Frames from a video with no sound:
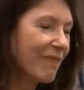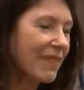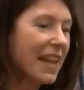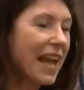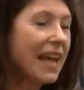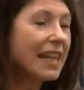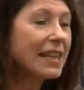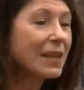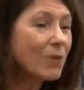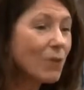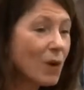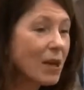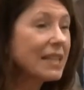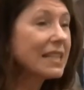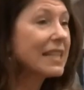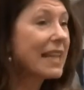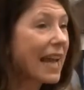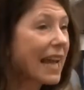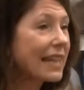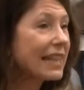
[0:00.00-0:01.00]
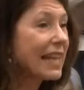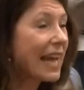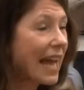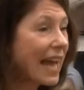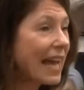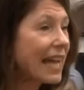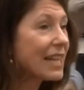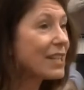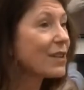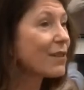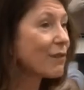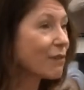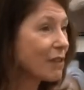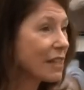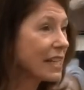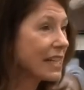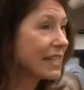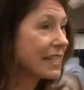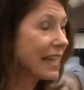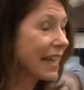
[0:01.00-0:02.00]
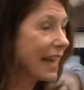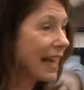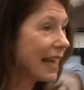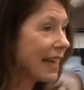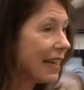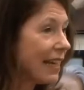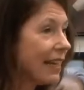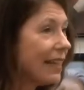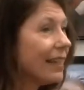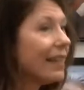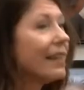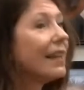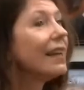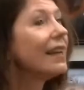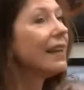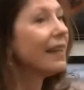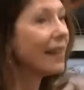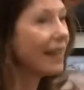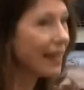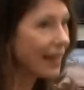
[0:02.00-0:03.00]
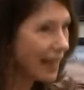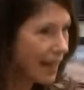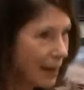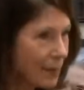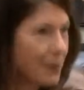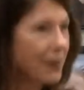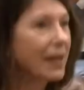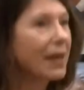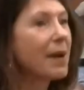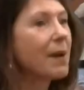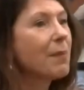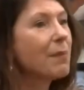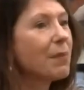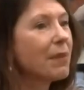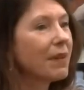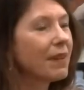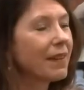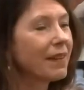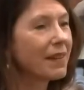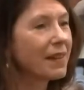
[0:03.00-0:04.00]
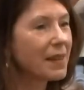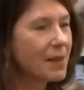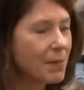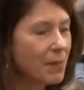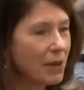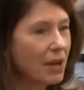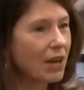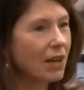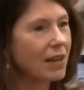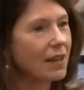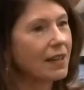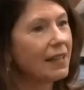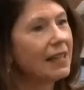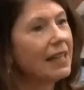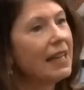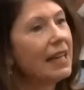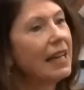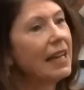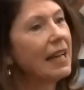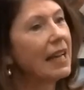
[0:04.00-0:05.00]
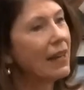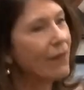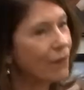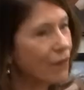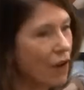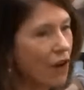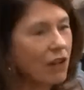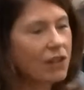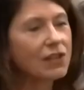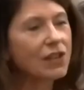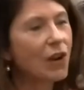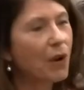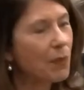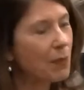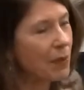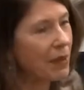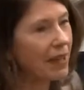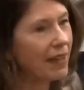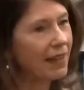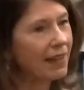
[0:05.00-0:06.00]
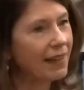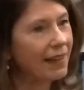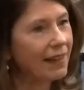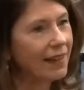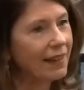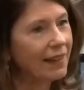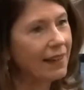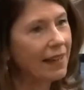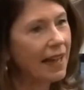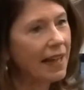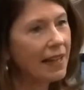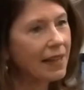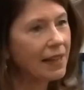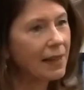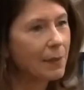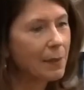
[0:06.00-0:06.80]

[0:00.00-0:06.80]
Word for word: and then one day, at the edge of reason, I pick up the book, it falls open, and the